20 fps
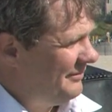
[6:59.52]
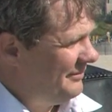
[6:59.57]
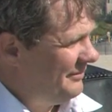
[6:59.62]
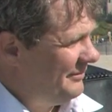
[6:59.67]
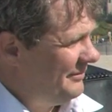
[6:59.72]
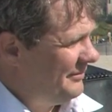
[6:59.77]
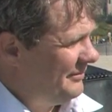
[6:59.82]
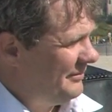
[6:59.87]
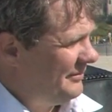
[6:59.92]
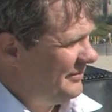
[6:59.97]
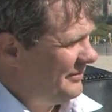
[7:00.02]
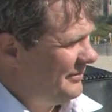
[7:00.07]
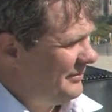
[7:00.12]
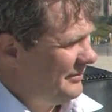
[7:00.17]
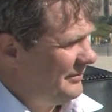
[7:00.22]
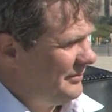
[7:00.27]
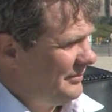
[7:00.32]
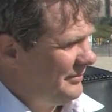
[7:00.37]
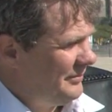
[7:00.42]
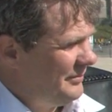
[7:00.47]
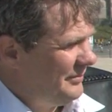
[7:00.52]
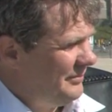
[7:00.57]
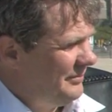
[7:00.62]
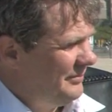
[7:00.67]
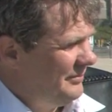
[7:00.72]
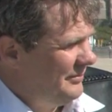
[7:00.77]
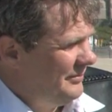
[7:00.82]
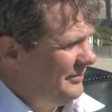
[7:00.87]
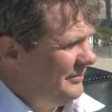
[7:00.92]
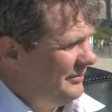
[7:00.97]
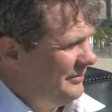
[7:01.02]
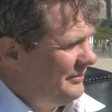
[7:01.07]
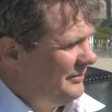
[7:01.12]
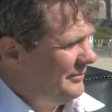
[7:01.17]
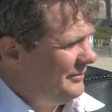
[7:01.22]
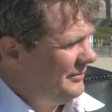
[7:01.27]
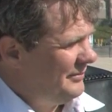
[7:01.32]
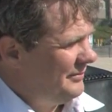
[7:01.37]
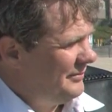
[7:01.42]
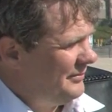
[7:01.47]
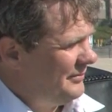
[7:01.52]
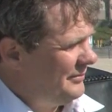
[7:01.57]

(not speaking)